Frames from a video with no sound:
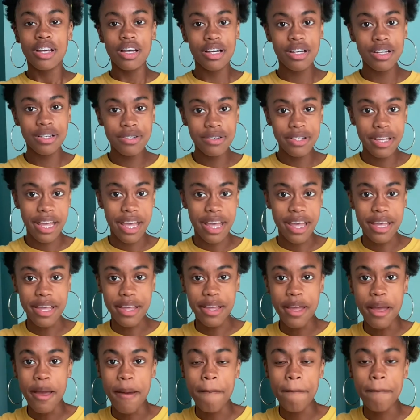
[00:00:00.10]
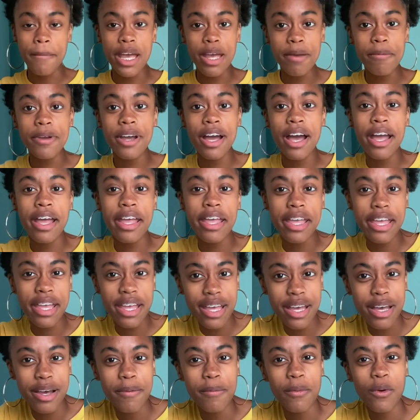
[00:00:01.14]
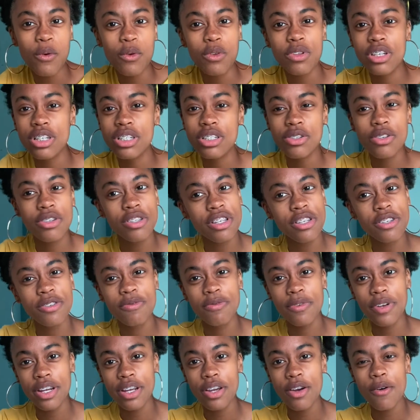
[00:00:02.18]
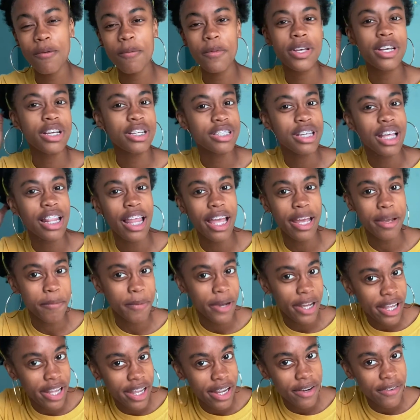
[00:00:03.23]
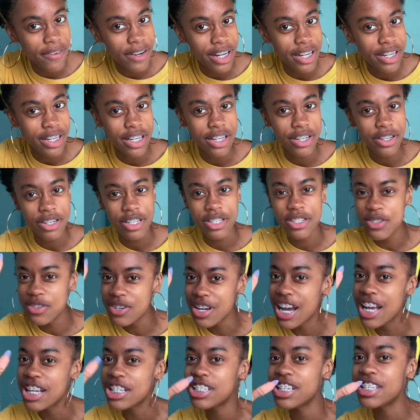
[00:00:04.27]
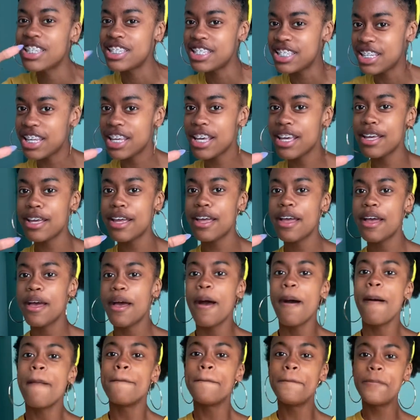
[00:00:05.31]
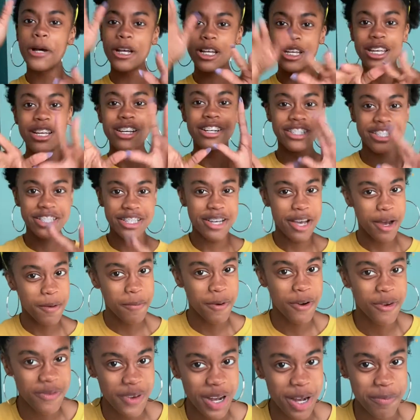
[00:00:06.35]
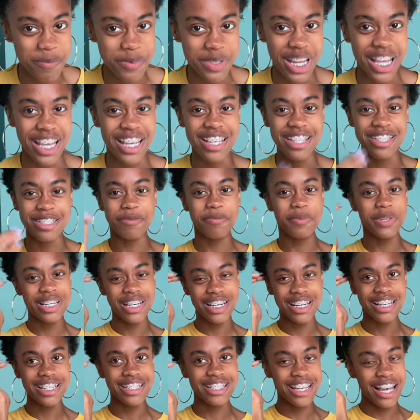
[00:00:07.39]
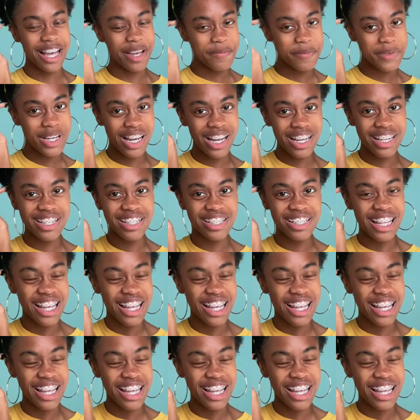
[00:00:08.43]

Okay, maybe I am only doing this video because I like my hair right now and you guys should see it. But here's a couple of updates because I'm kind of